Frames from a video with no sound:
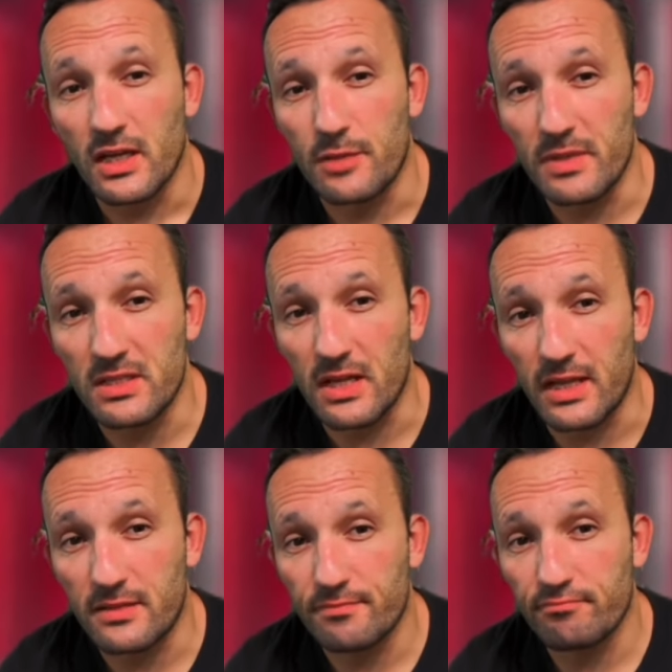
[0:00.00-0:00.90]
It means
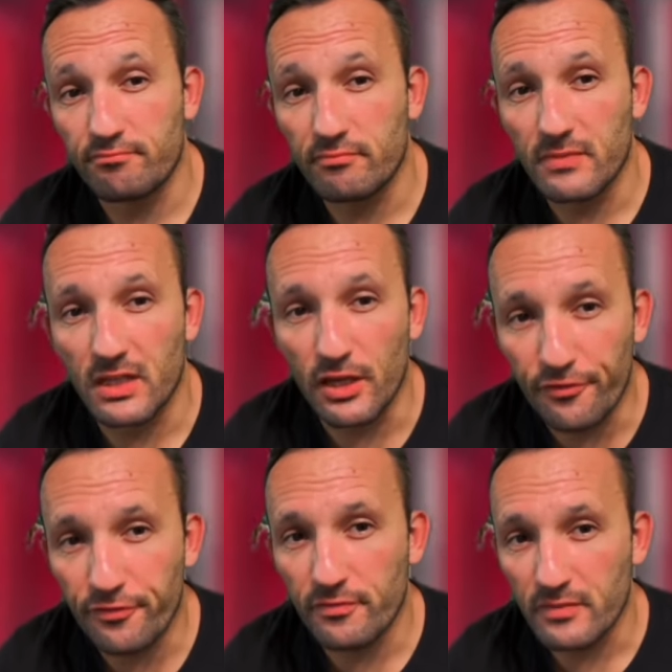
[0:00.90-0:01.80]
that
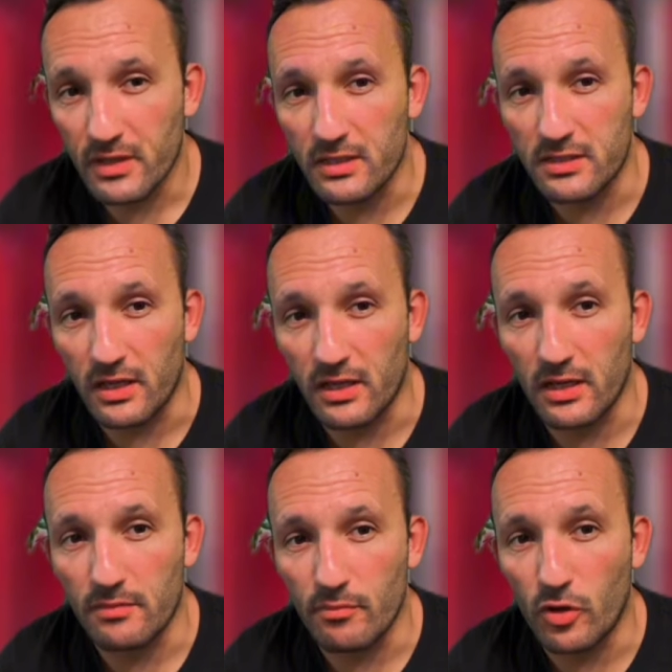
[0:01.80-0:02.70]
if it's
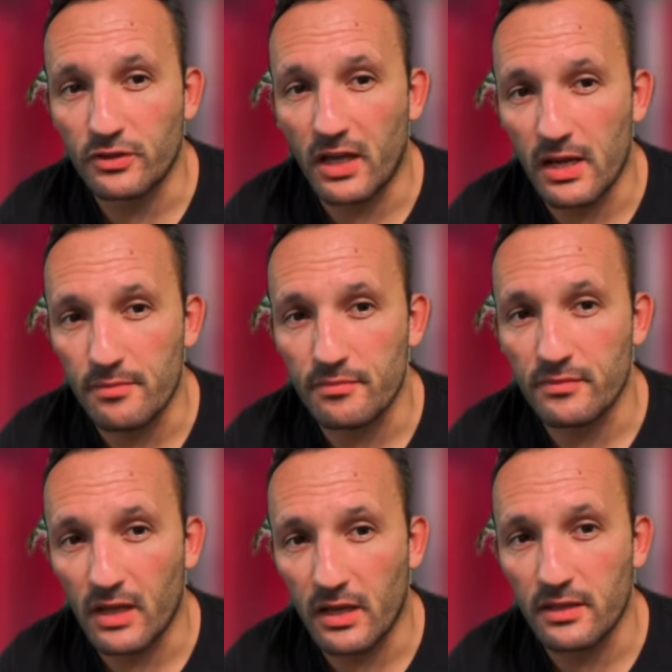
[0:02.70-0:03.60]
taking more time
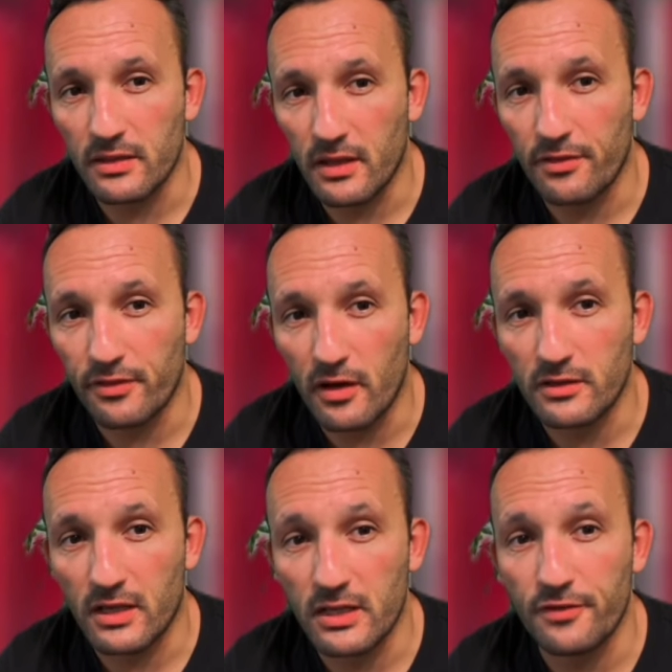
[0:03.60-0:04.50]
than they
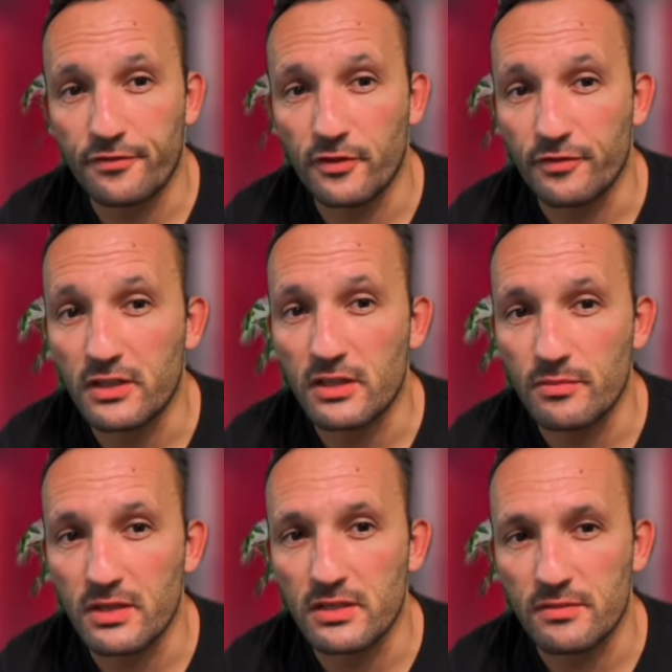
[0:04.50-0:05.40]
thought, and if the
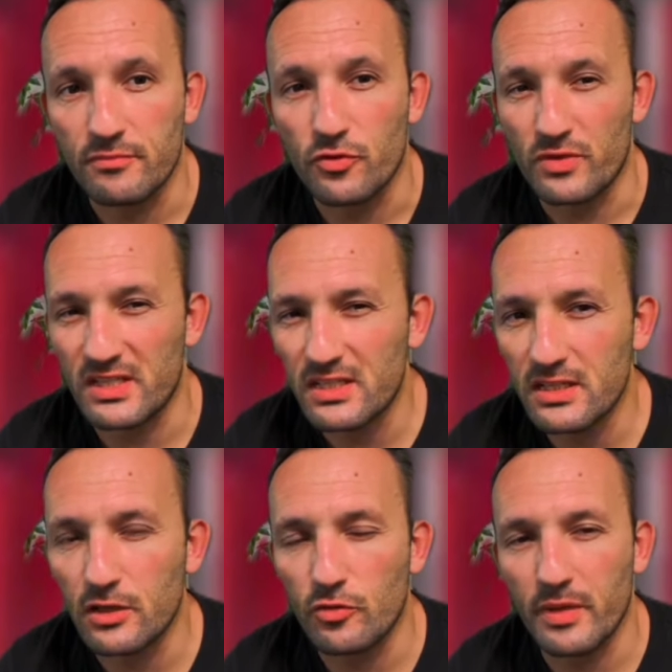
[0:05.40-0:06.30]
victim is
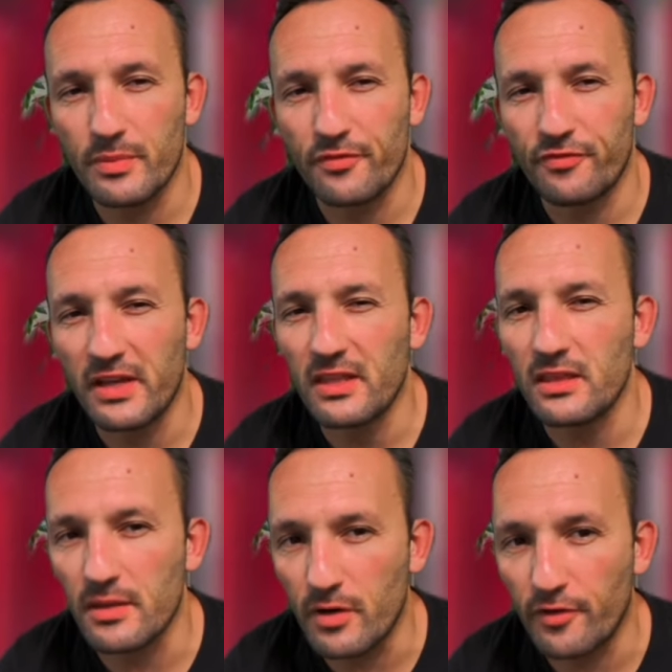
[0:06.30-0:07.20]
resisting or maybe
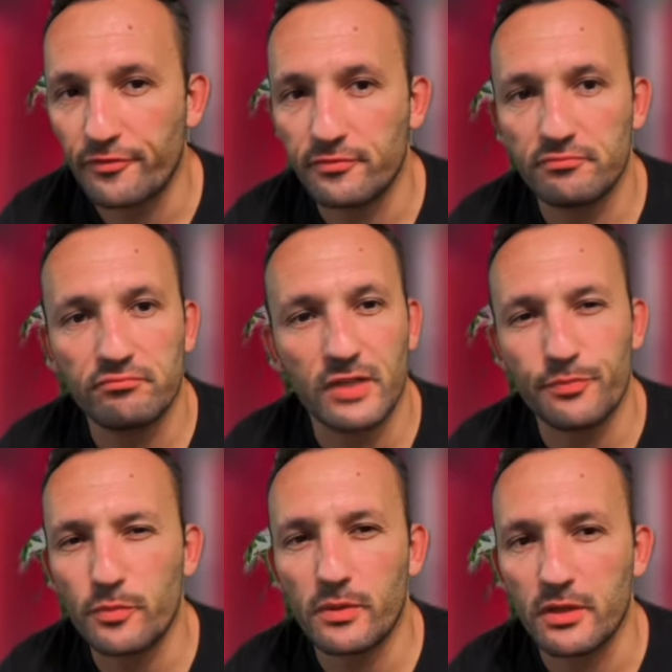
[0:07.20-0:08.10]
fighting them off, they
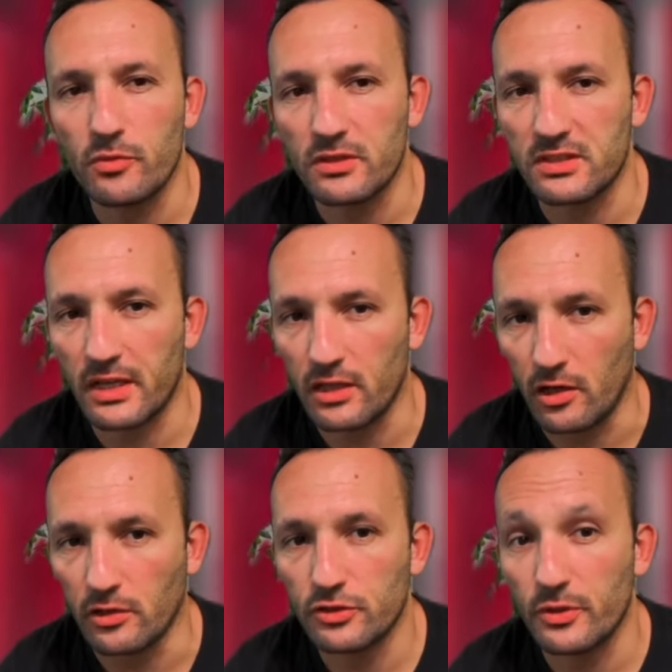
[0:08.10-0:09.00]
probably won't stay long.
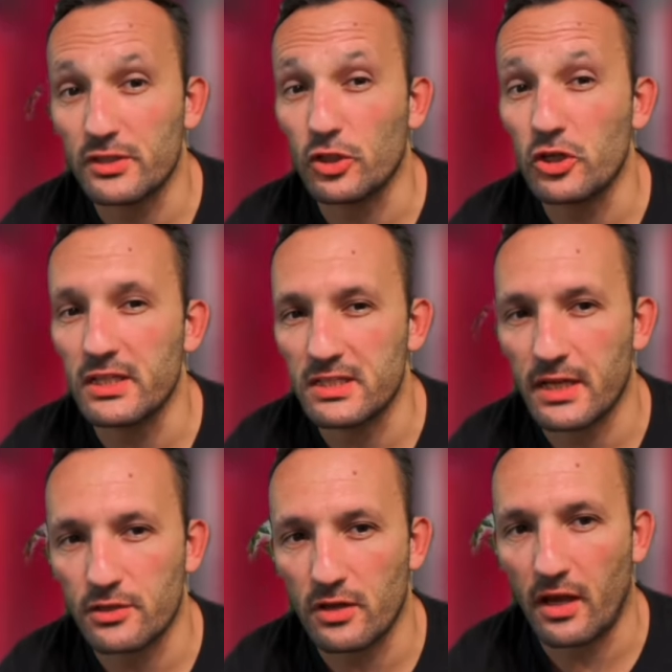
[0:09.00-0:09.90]
So it's a good
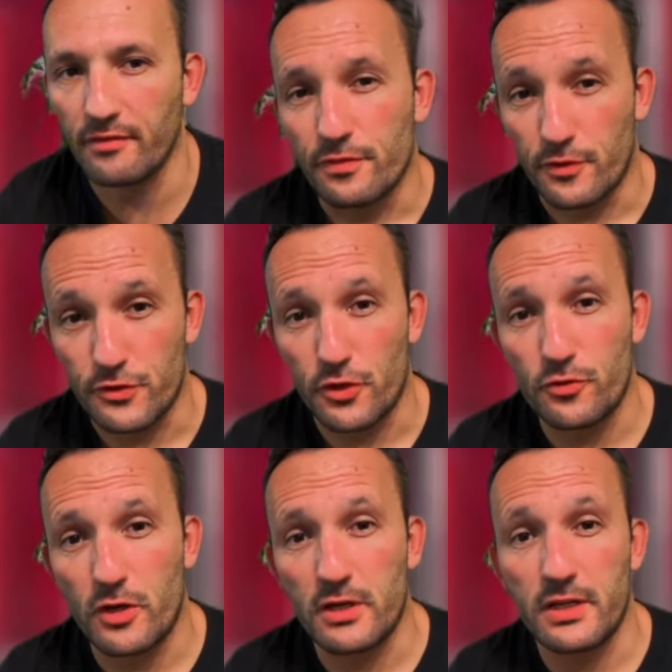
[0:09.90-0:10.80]
insight to have. The
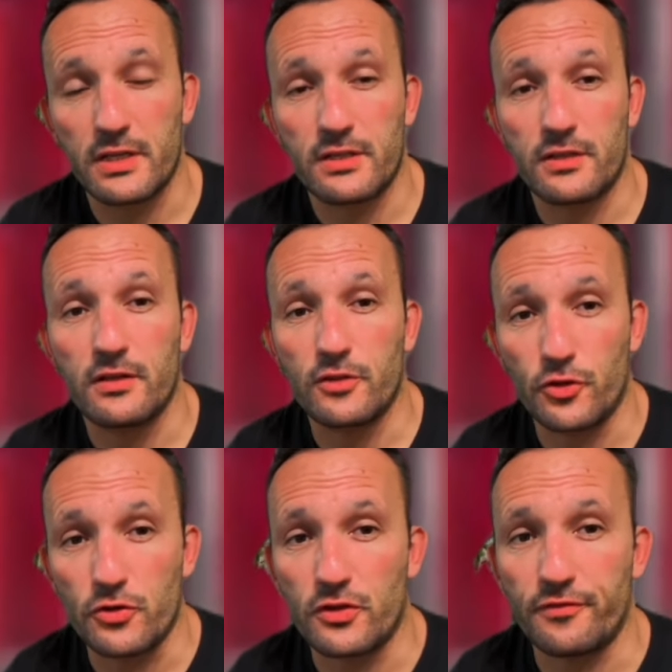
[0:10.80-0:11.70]
third one is the
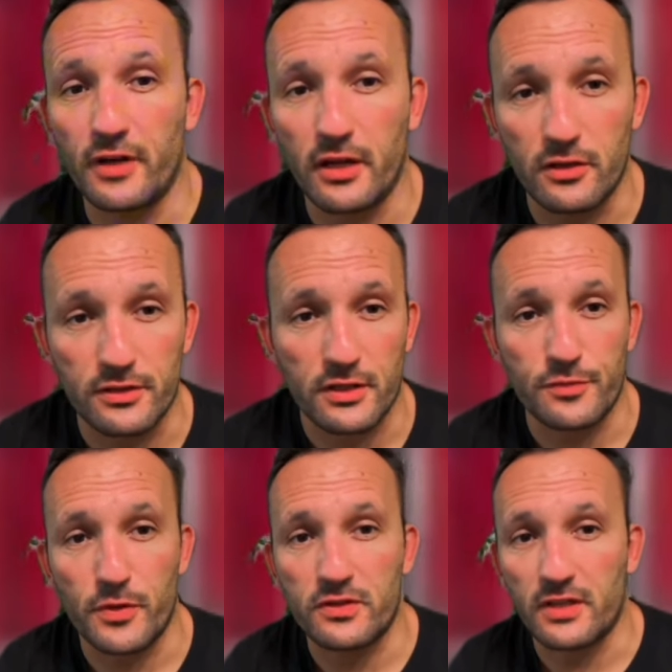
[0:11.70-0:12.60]
use of violence. It's
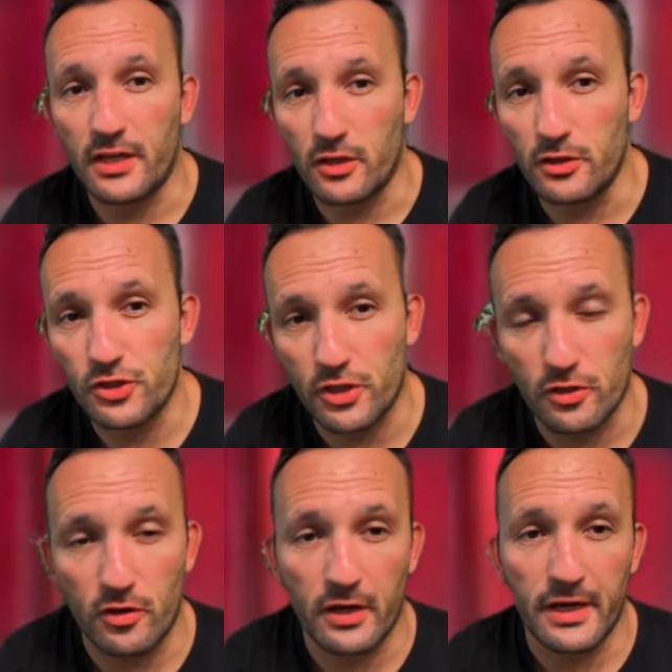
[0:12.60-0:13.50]
both
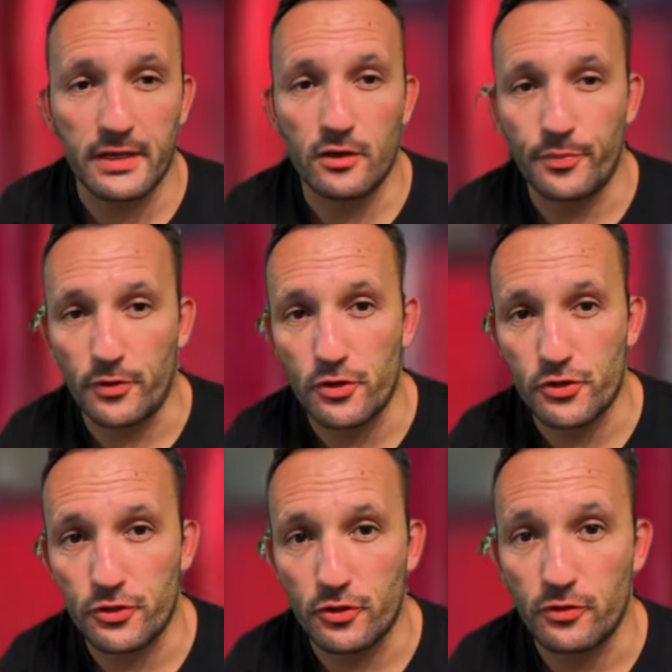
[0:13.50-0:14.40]
psychological and
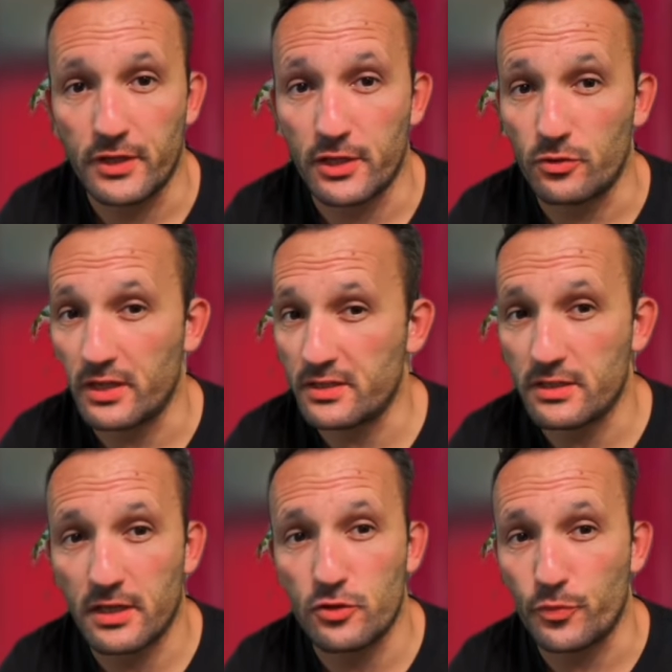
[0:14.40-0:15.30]
operational. They don't
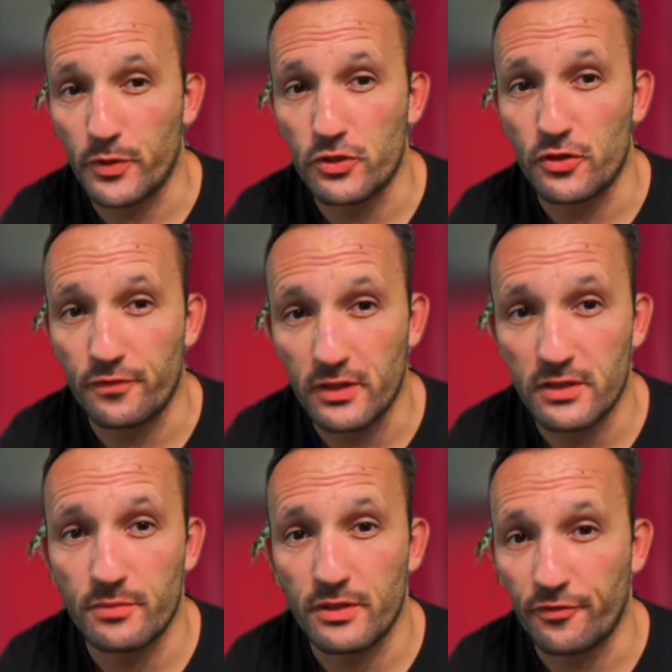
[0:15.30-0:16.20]
hesitate to punch the
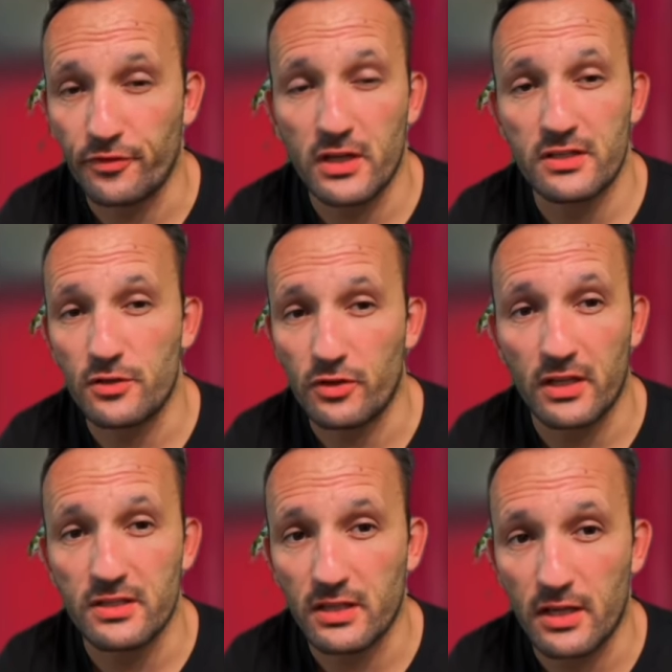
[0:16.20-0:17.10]
victim in the face, and you
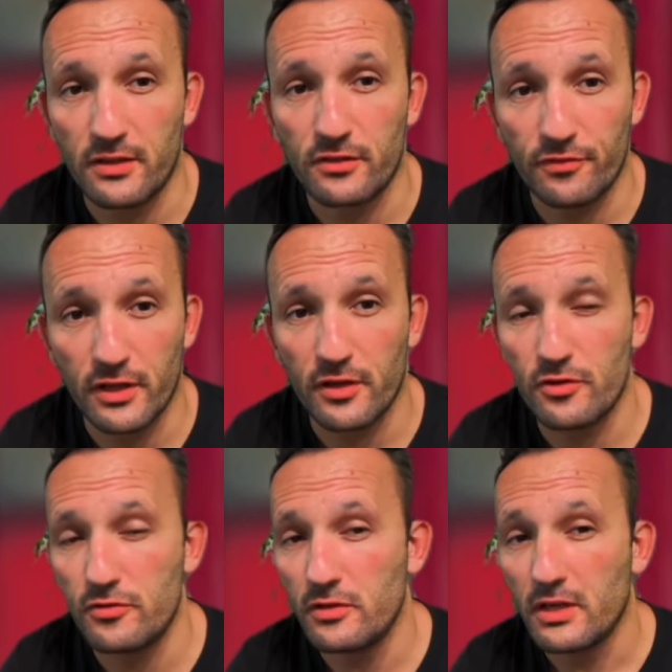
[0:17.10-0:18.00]
can see that in the
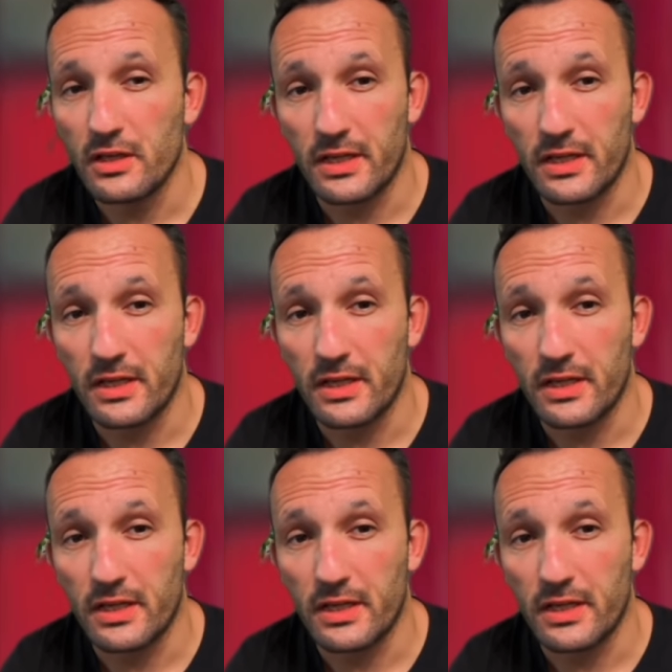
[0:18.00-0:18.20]
video.